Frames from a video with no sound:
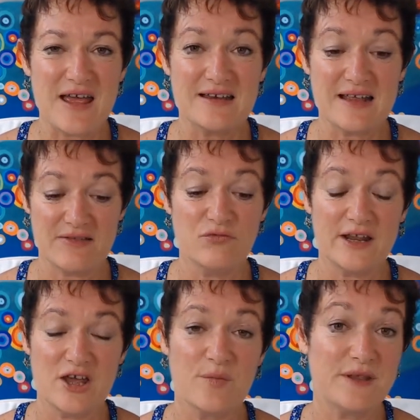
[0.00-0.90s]
can
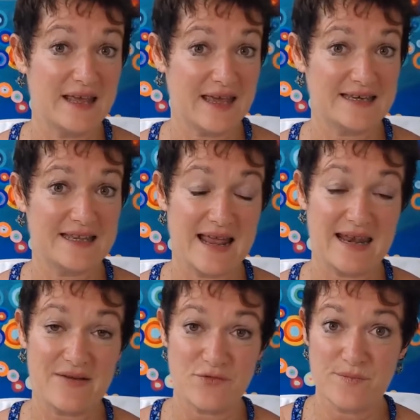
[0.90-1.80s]
really help you to get to that
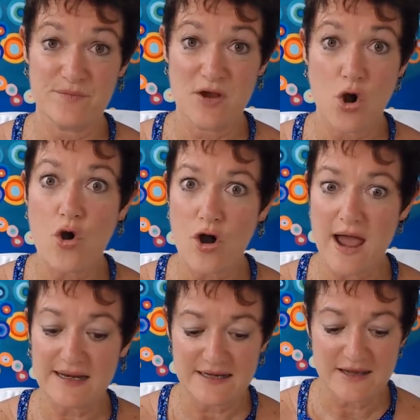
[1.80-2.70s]
level. All
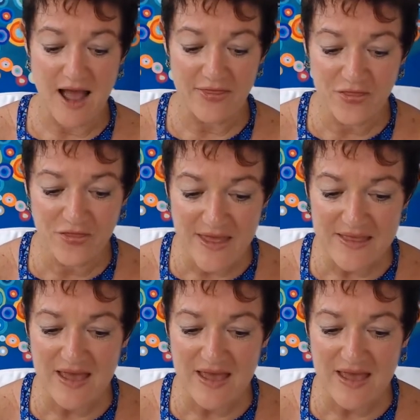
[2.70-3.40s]
right. I think